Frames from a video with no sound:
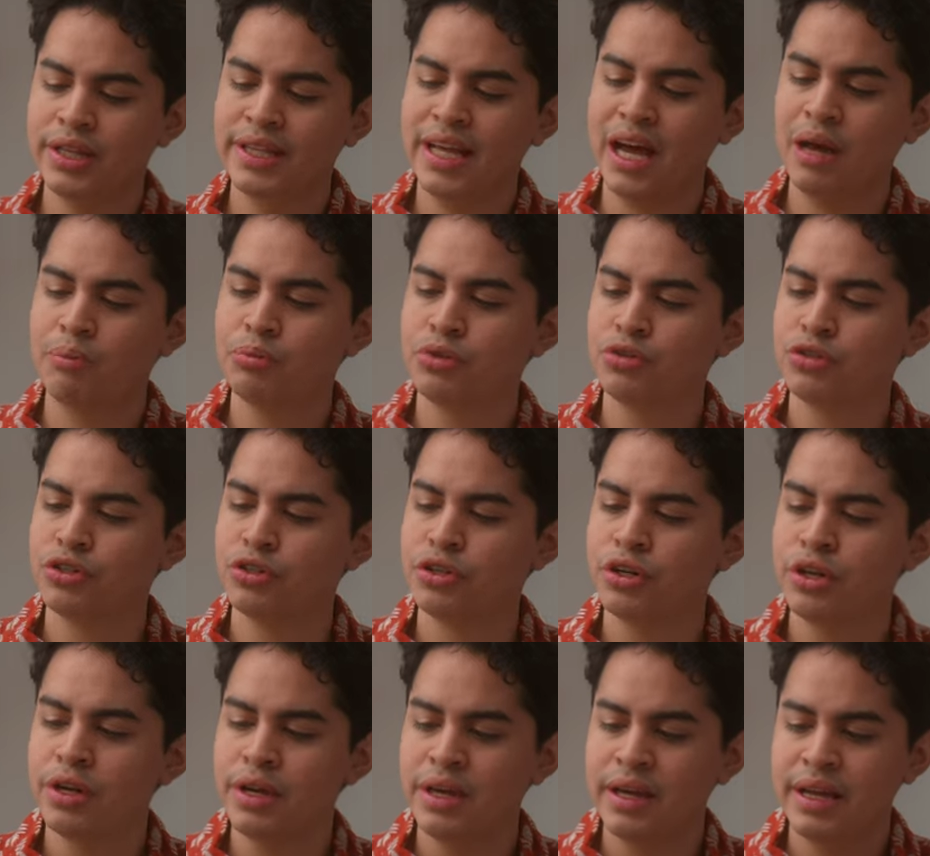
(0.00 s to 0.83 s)

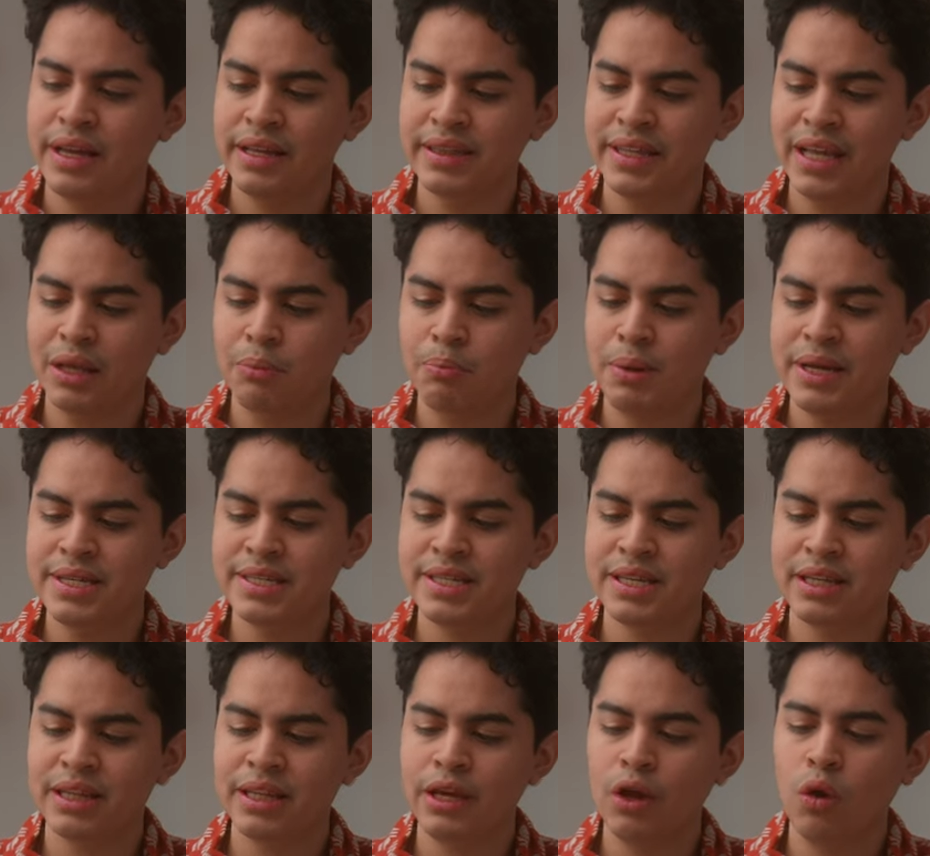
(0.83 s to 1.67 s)
adapter that
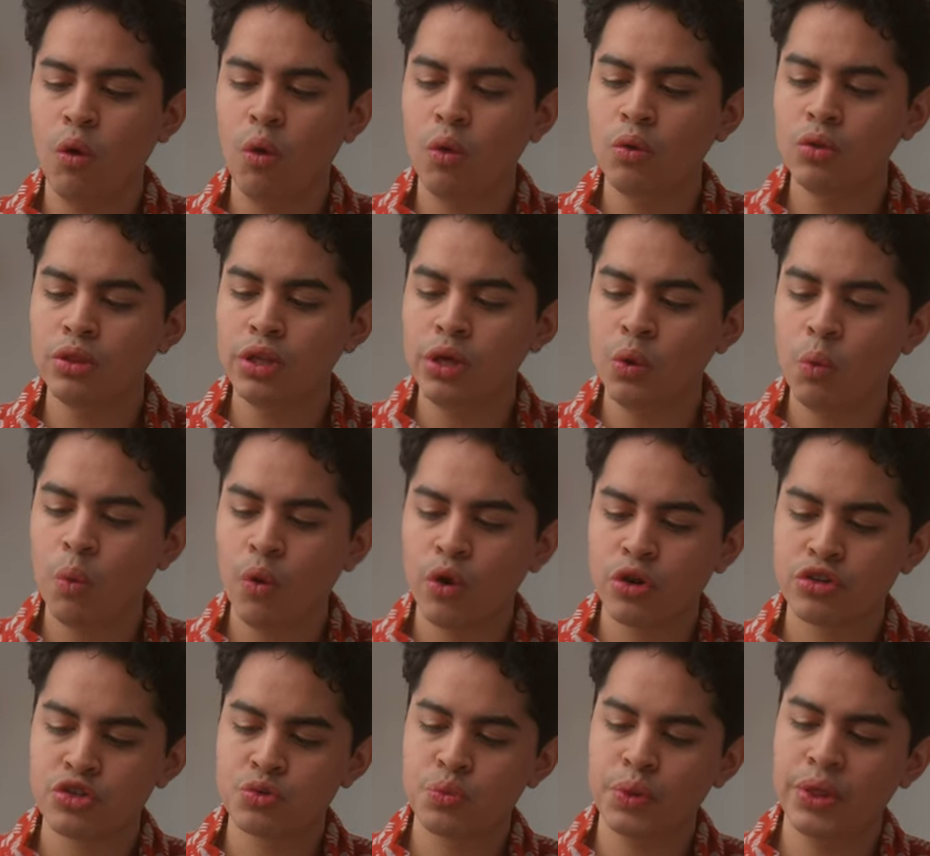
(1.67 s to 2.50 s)
basically only
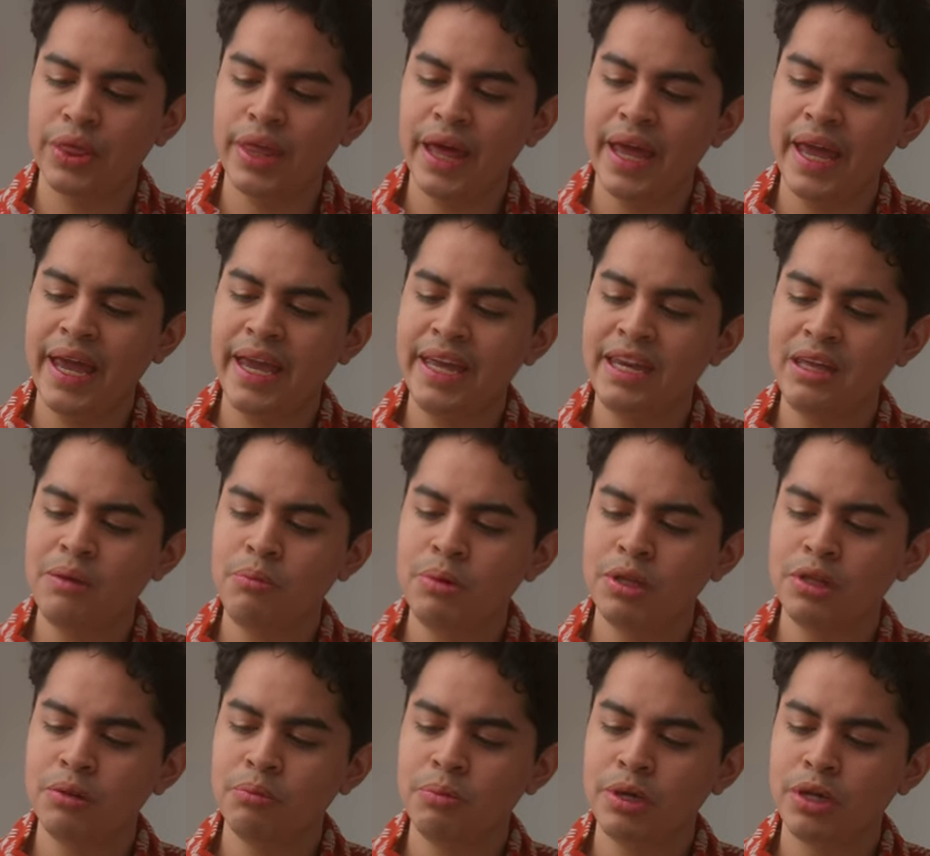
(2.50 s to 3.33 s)
works with 80
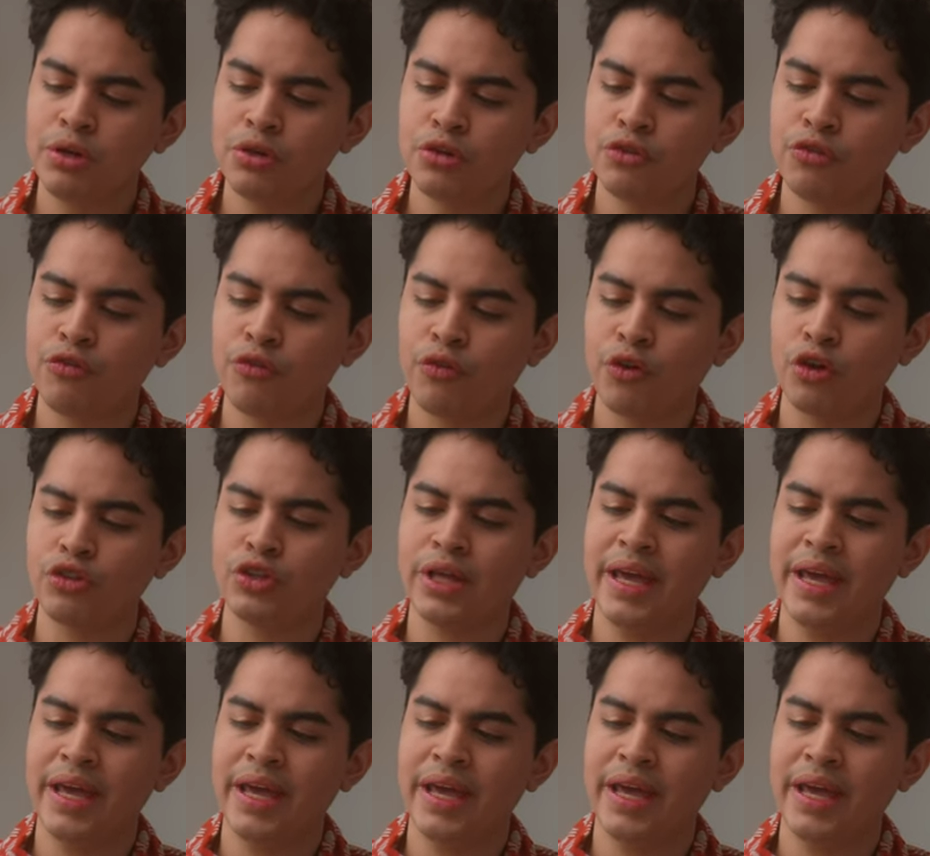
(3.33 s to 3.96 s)
millimeters front